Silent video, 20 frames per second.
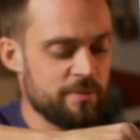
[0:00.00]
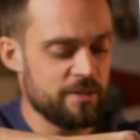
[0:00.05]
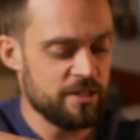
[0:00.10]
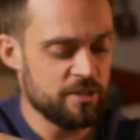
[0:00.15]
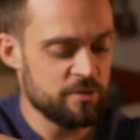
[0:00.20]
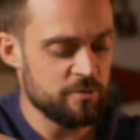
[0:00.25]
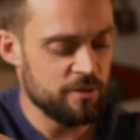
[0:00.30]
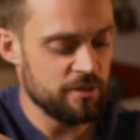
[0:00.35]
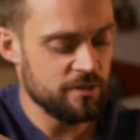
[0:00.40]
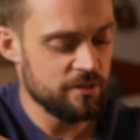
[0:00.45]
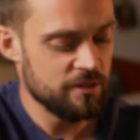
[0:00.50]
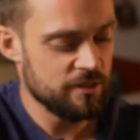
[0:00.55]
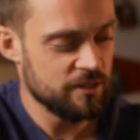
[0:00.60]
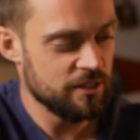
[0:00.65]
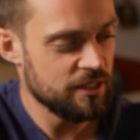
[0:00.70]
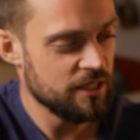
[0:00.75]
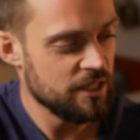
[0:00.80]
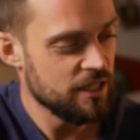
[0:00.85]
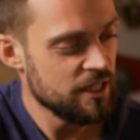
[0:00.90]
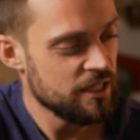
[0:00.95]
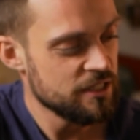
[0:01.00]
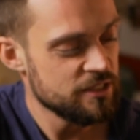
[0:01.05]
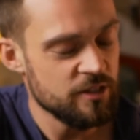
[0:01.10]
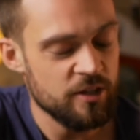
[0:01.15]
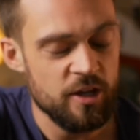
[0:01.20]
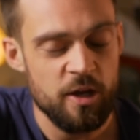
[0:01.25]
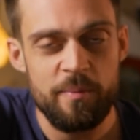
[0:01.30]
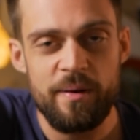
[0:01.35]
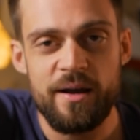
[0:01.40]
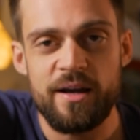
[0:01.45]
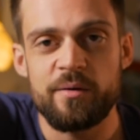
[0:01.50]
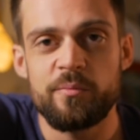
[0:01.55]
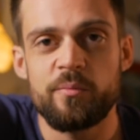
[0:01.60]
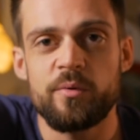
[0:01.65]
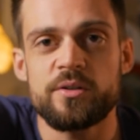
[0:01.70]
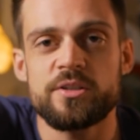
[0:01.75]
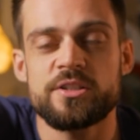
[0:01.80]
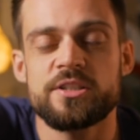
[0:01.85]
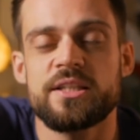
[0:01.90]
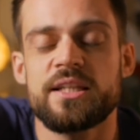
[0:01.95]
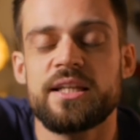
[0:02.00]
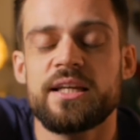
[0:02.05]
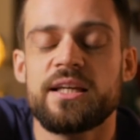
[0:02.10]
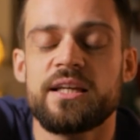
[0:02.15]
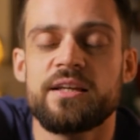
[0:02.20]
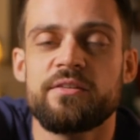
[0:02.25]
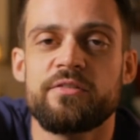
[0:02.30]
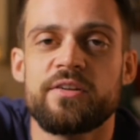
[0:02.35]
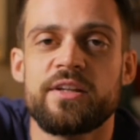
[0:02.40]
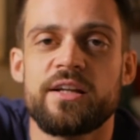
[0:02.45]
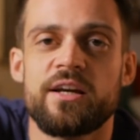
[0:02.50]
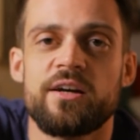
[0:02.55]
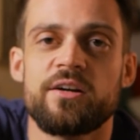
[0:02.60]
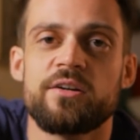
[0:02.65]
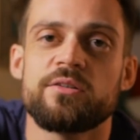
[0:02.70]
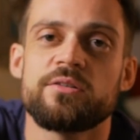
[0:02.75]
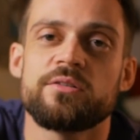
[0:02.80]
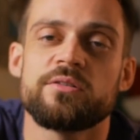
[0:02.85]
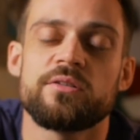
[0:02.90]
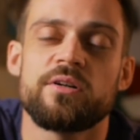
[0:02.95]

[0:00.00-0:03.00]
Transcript: this one. So go back and watch the video